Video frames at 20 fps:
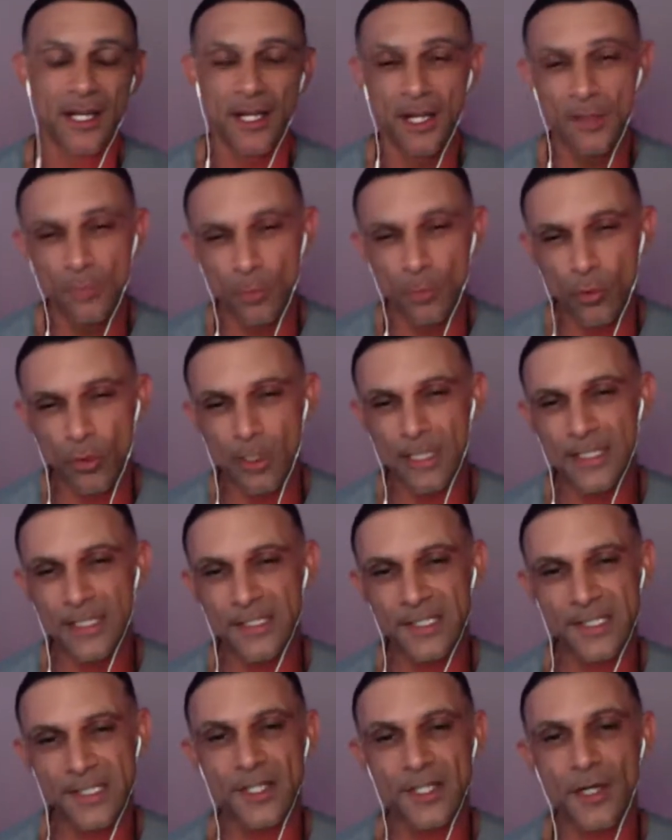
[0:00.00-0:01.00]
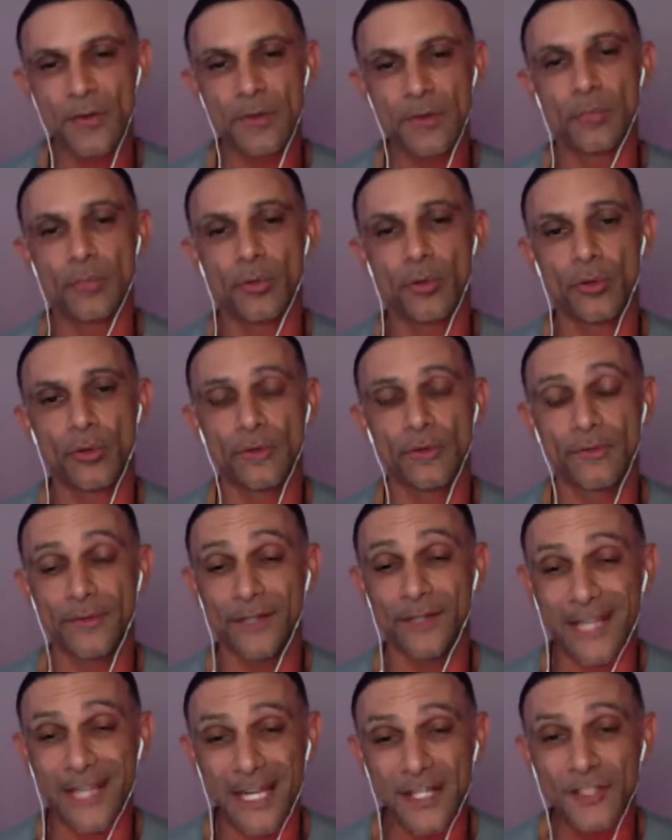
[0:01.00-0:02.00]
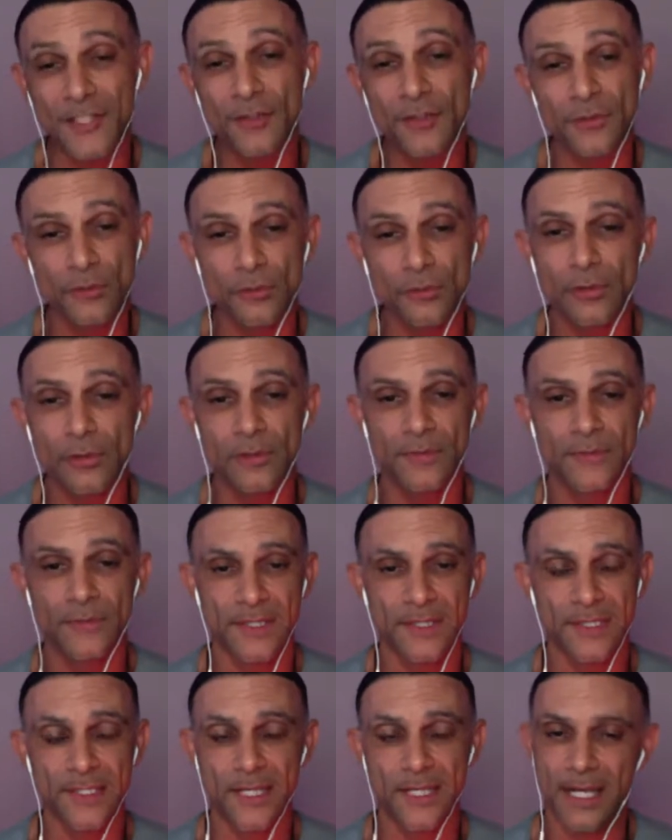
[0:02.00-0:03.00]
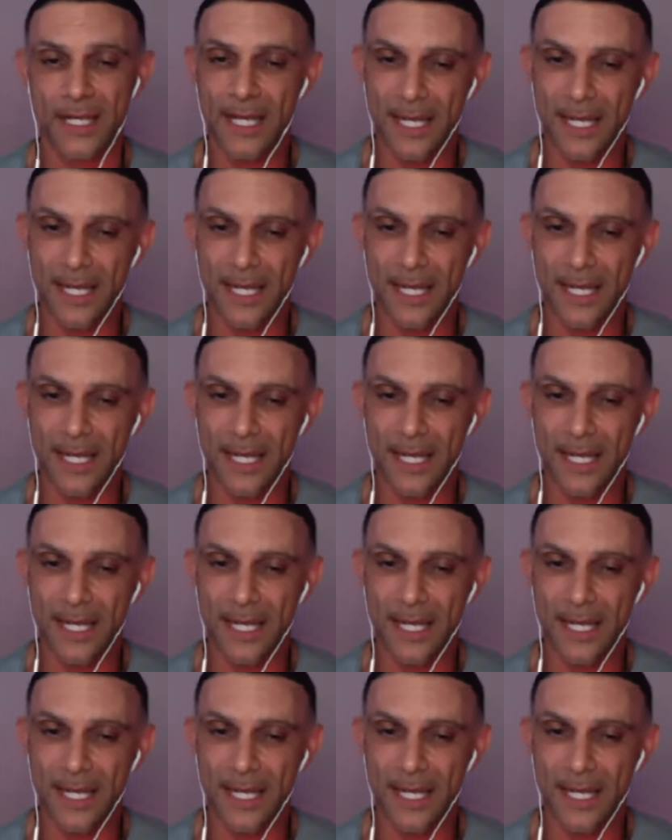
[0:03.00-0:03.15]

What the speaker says: and why it's so important for each and all of us,